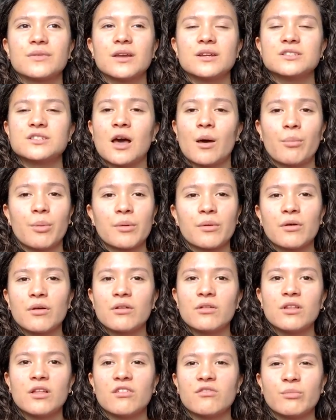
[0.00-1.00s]

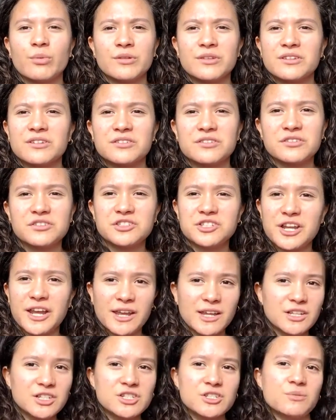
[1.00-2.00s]
topical of political
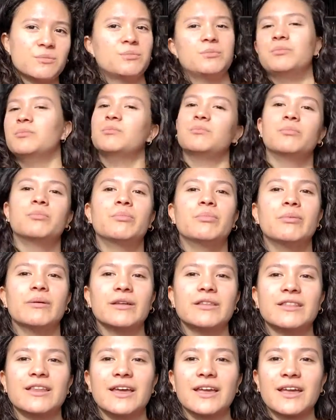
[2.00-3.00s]
change.
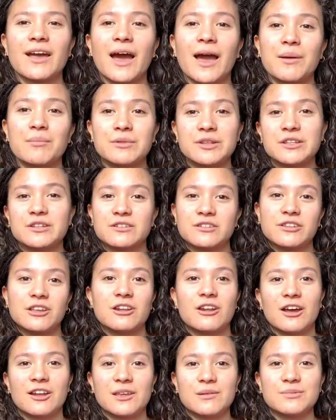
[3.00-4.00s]
But, like, I'm literally
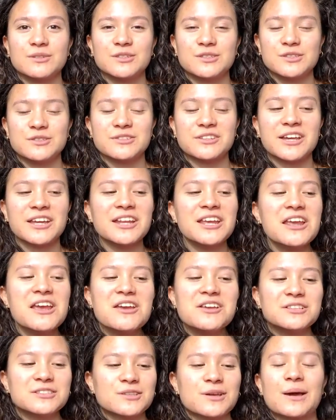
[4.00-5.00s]
not able to do that.
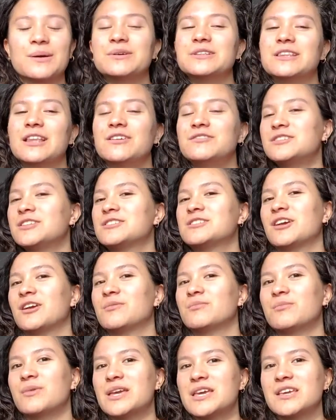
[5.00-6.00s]
So I would love to
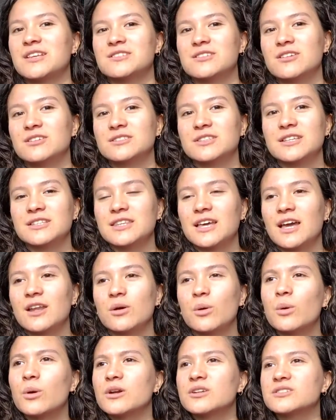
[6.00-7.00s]
start making songs like that.
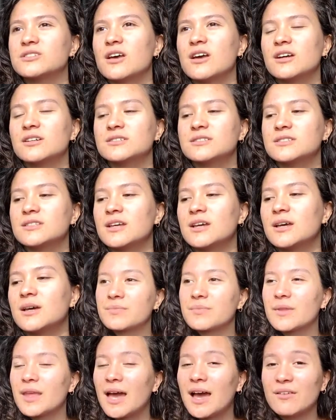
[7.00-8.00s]
Or songs,
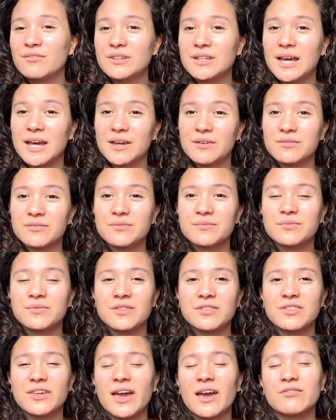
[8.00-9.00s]
Have Alive.
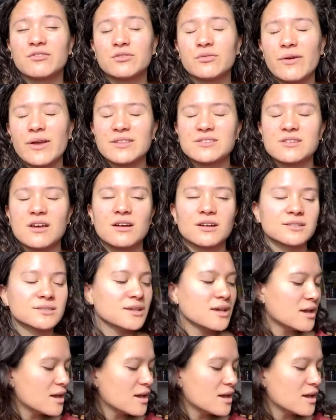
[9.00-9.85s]
They have great songs.